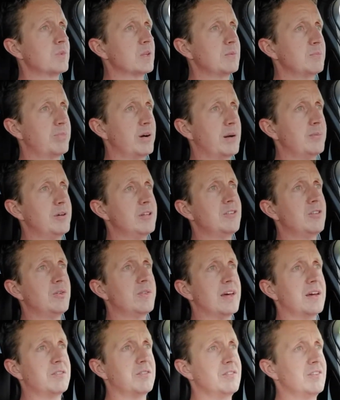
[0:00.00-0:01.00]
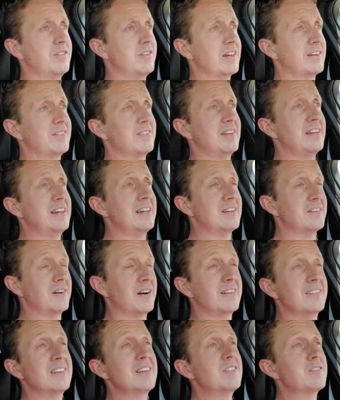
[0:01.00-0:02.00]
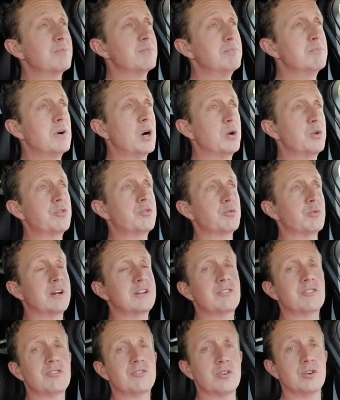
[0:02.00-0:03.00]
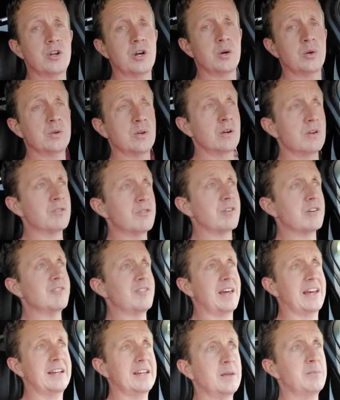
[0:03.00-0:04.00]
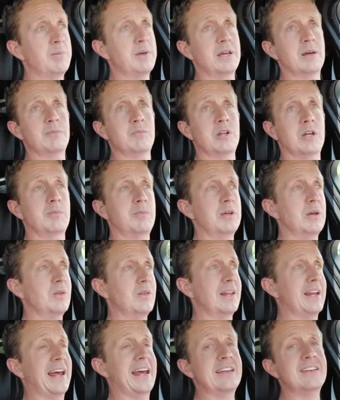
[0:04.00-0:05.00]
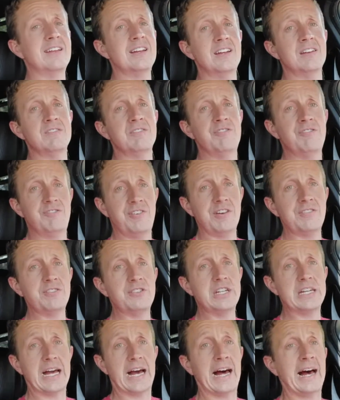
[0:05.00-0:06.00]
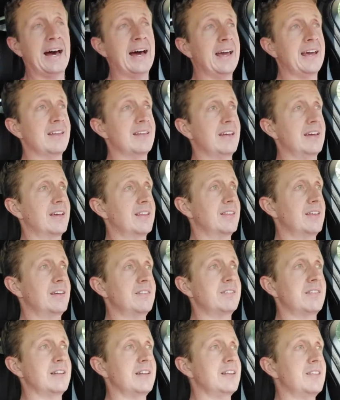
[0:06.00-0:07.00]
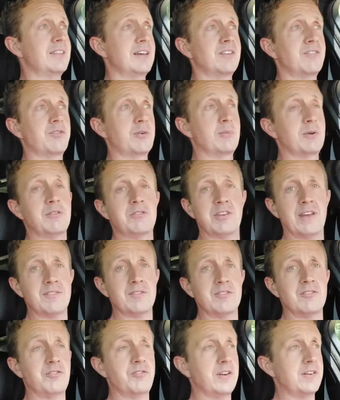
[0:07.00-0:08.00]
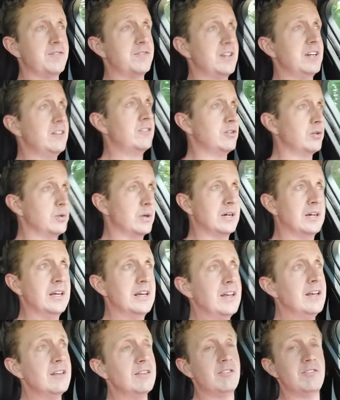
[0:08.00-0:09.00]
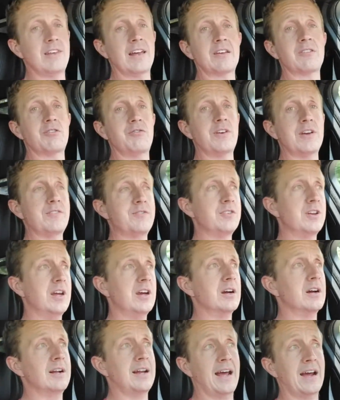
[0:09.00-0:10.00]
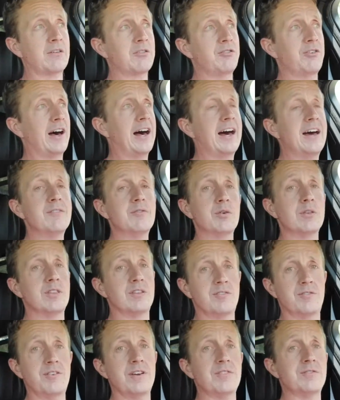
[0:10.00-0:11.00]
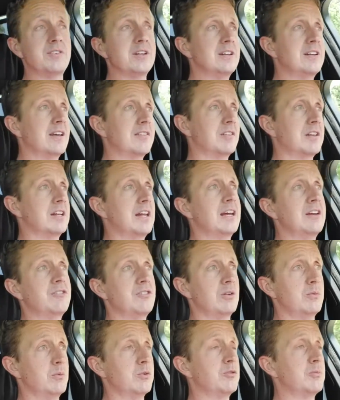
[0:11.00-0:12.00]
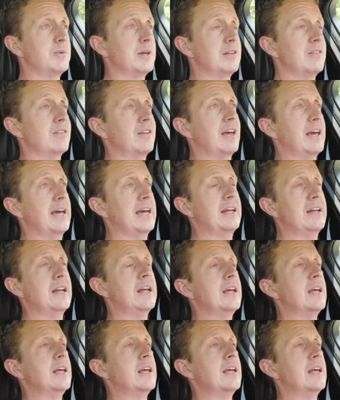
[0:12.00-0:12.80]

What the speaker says: probably 2016, or at least most registered owners of any BMW that ended in 50i like this, anything from a 750 to a 650 or an X5 with the 50 designation, which means the 8,